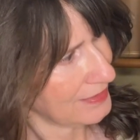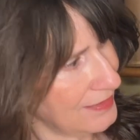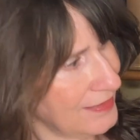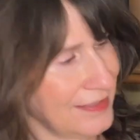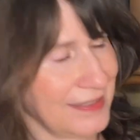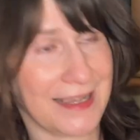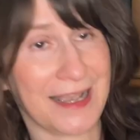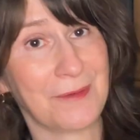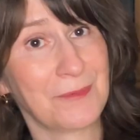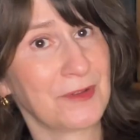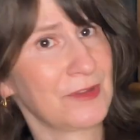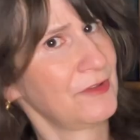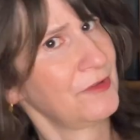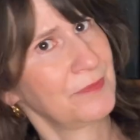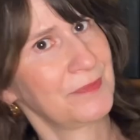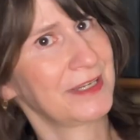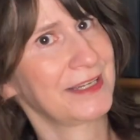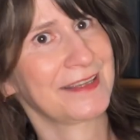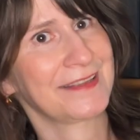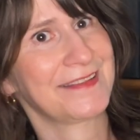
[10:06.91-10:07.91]
yeah, I'm
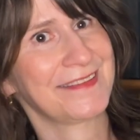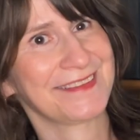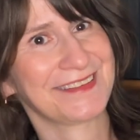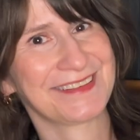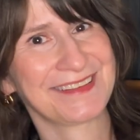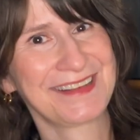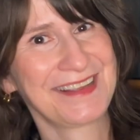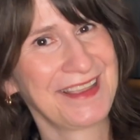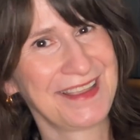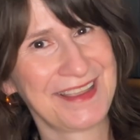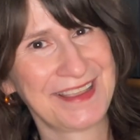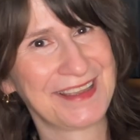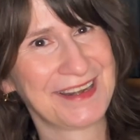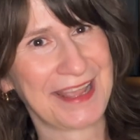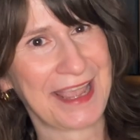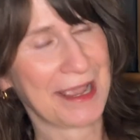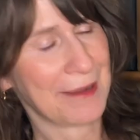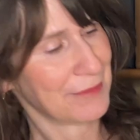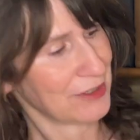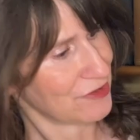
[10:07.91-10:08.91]
assuming it's an
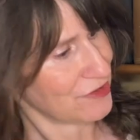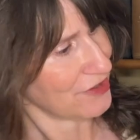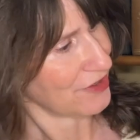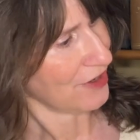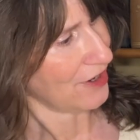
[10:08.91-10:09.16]
amateur